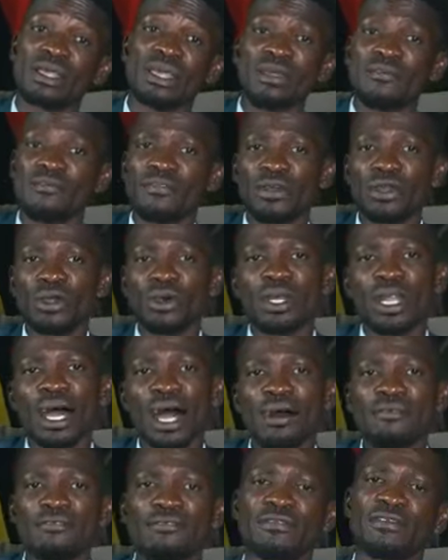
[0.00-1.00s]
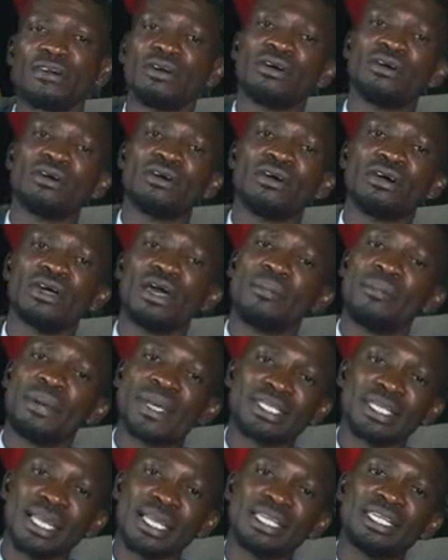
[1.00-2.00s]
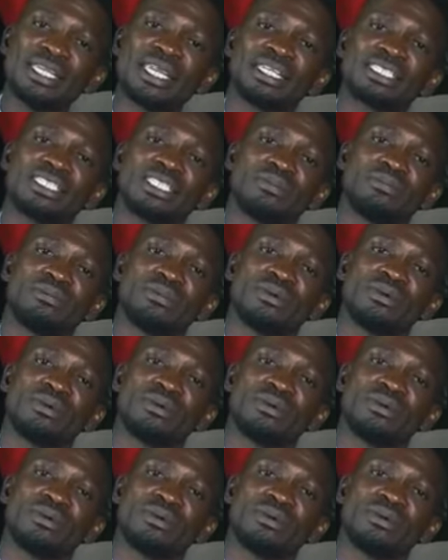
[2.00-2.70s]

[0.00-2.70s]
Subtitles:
if we don't have a better leadership.